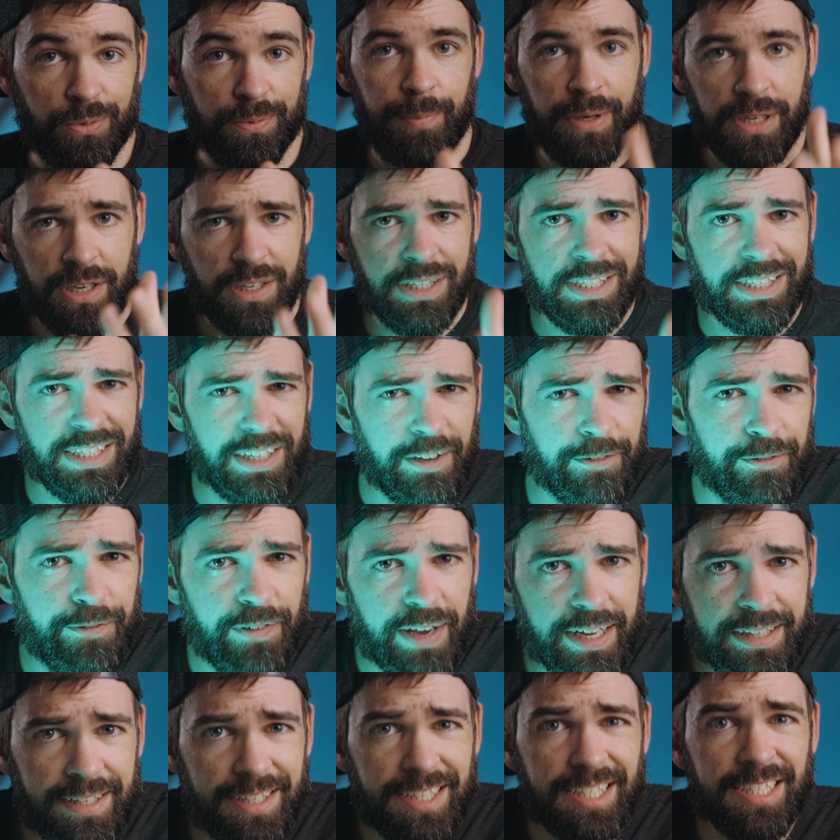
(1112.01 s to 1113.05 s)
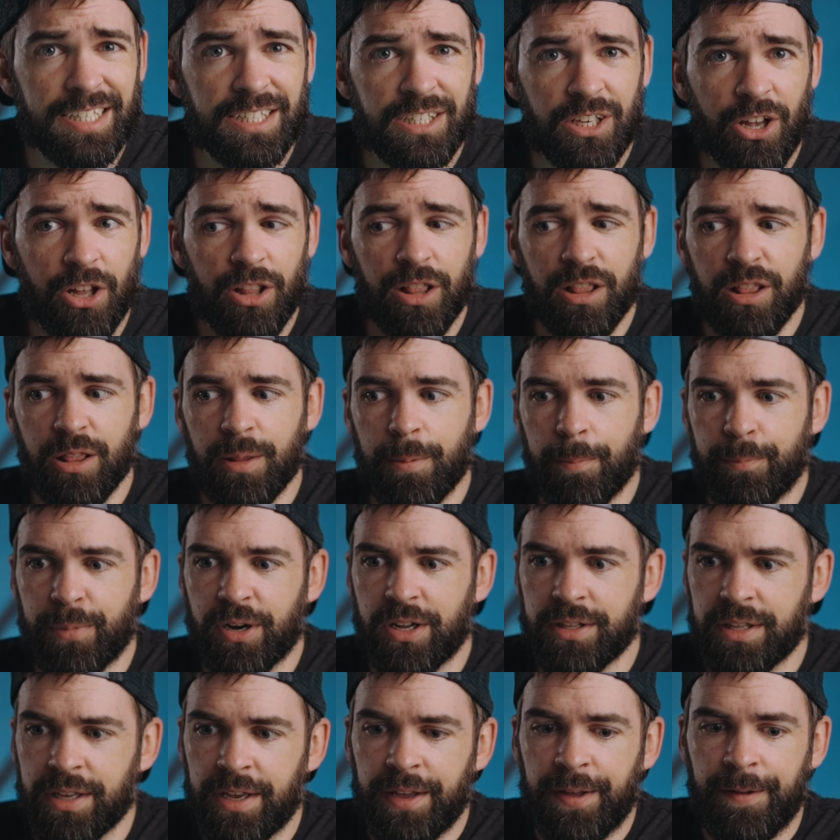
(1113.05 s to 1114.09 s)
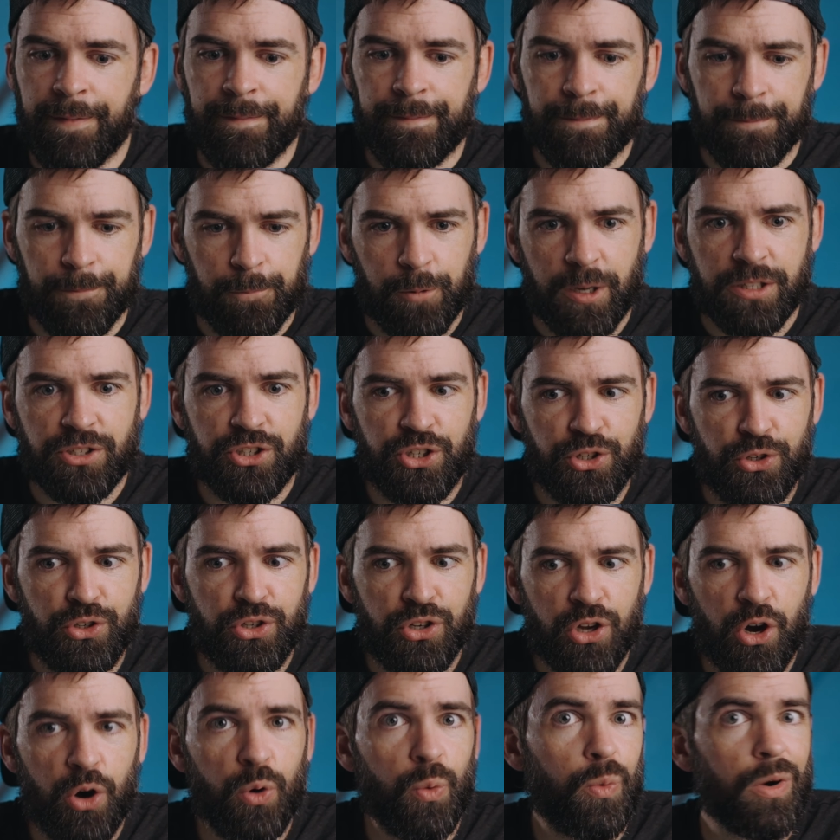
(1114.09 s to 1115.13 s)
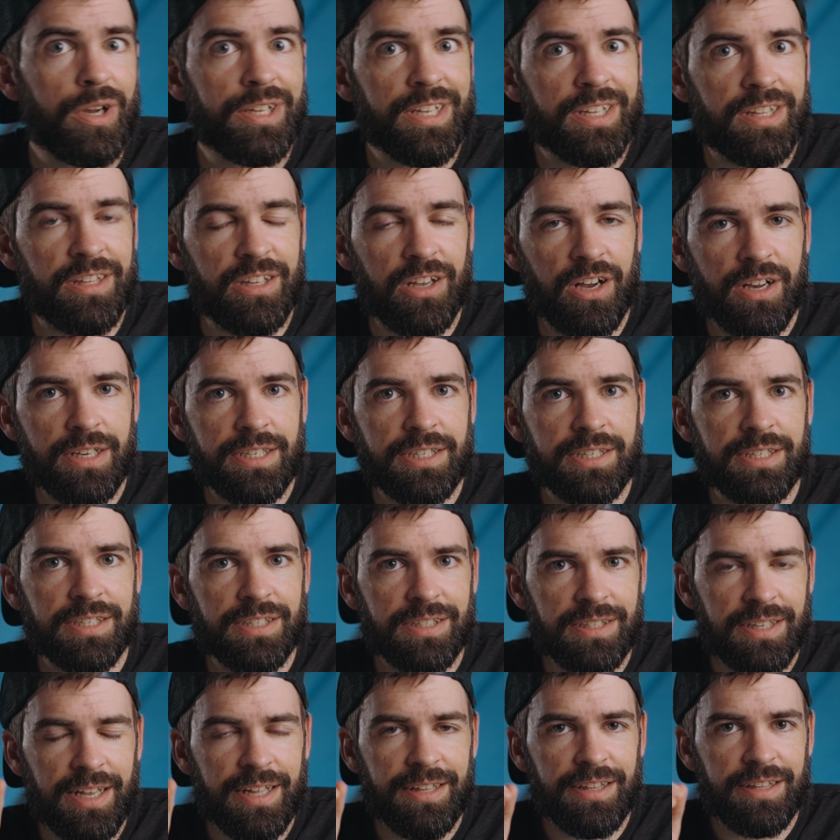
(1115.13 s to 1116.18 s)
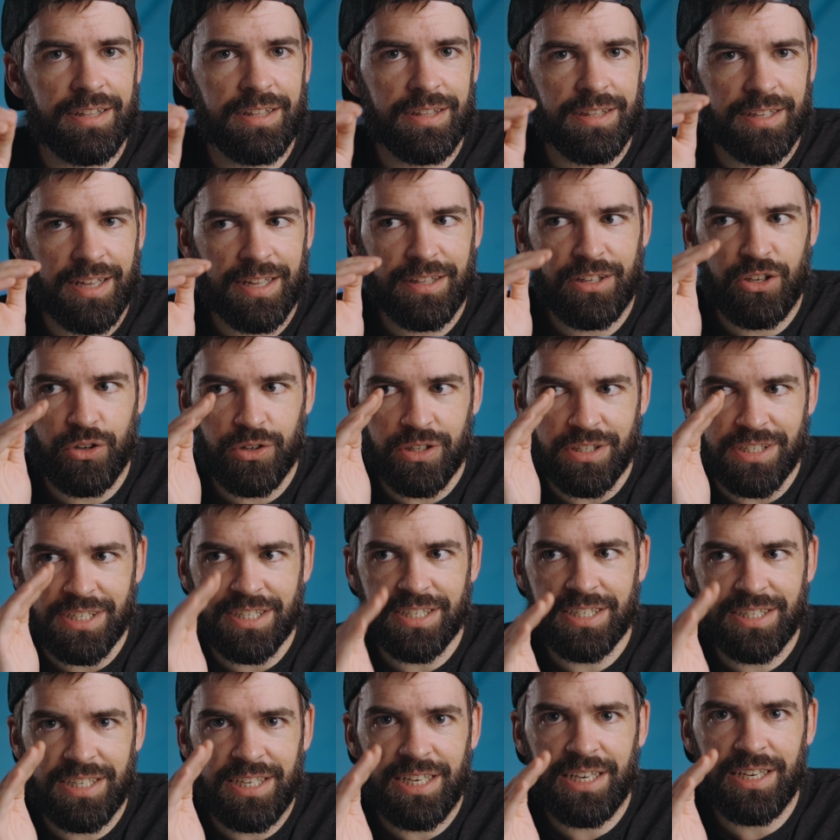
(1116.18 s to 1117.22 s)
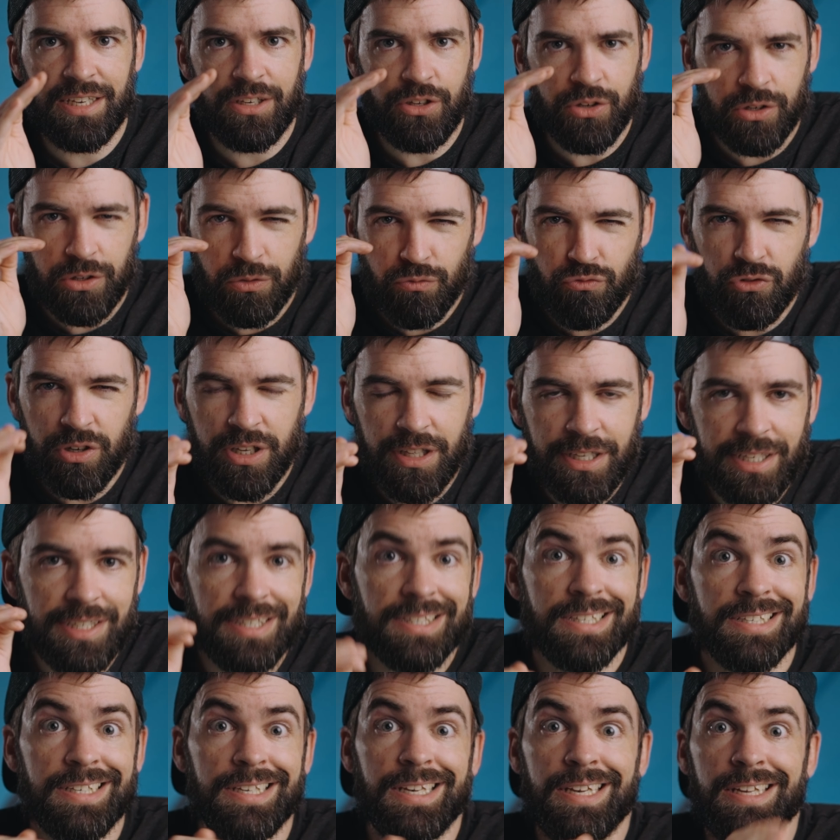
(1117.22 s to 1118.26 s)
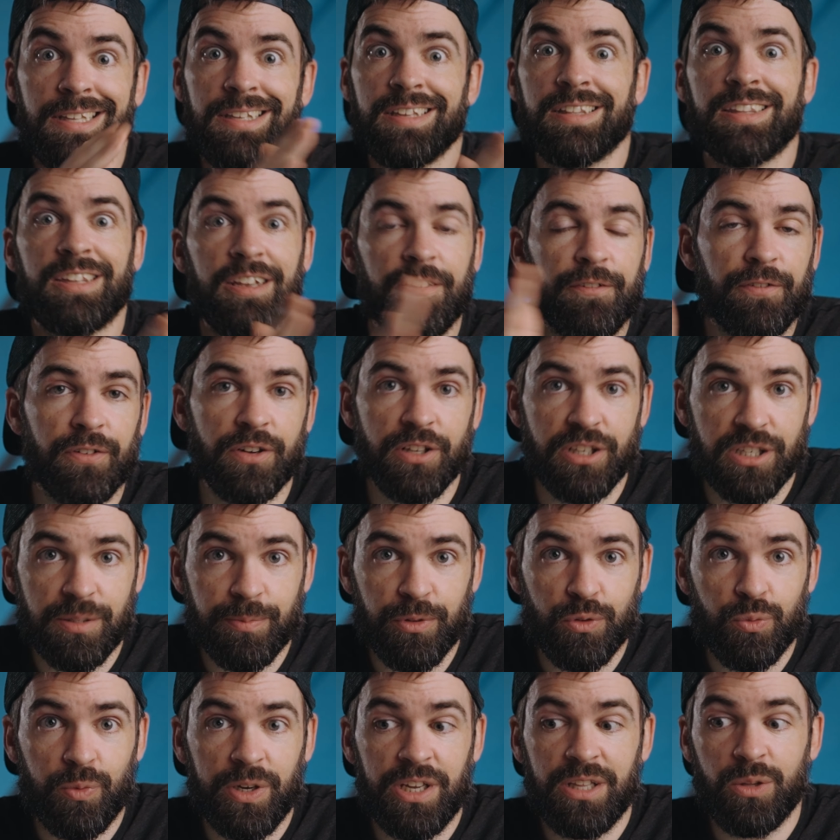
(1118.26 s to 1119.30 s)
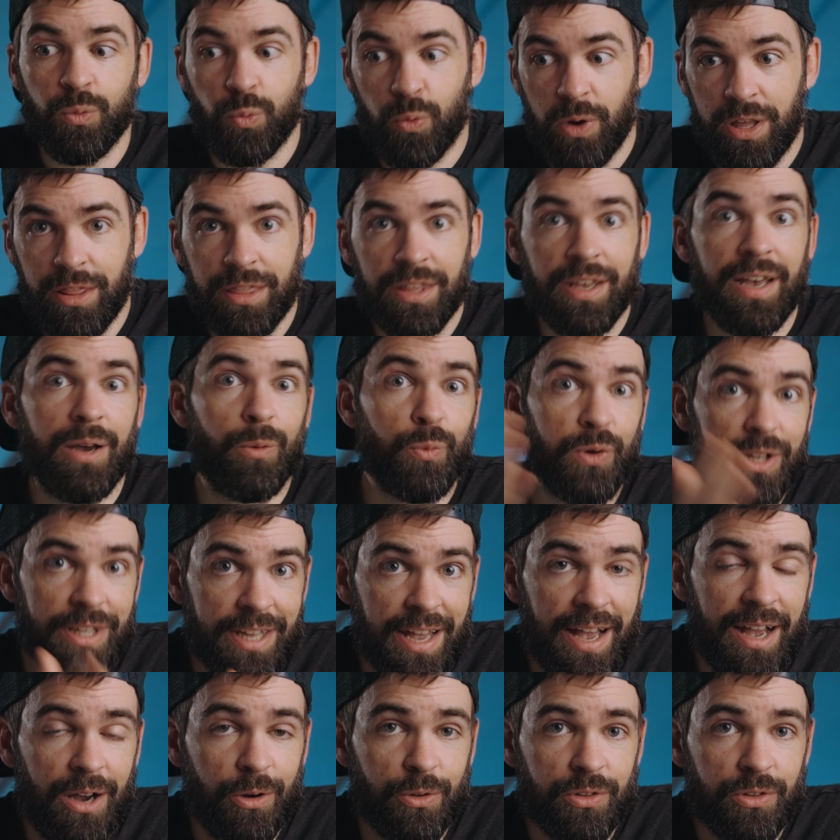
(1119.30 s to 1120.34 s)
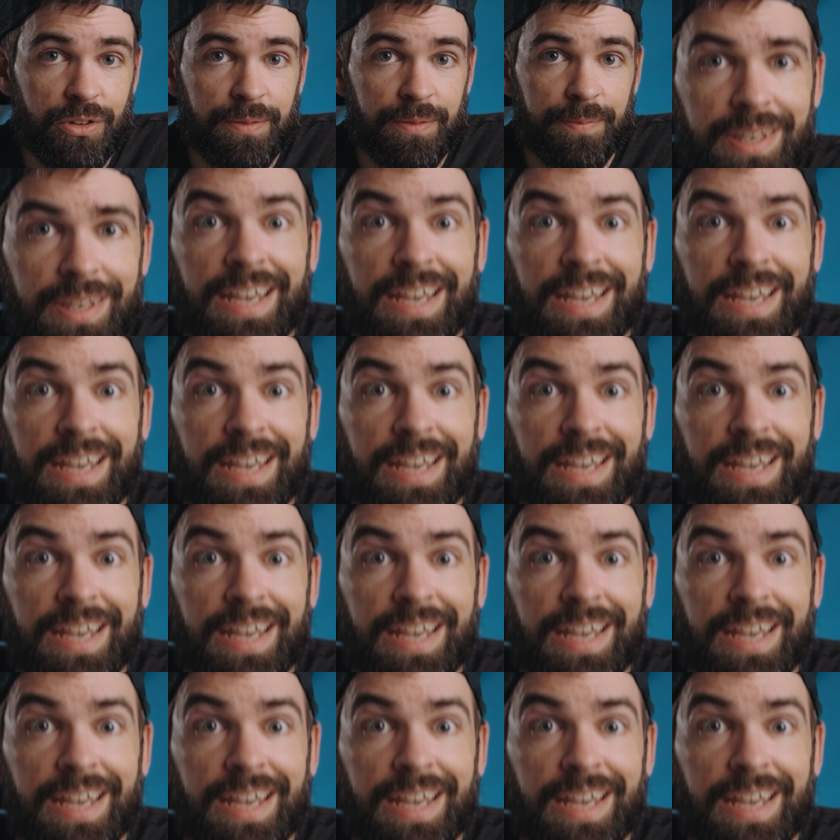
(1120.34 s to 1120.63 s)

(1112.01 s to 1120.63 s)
Because the effect is subtle, but once you know what it does, then, then you can see, you can really see the difference between with and without.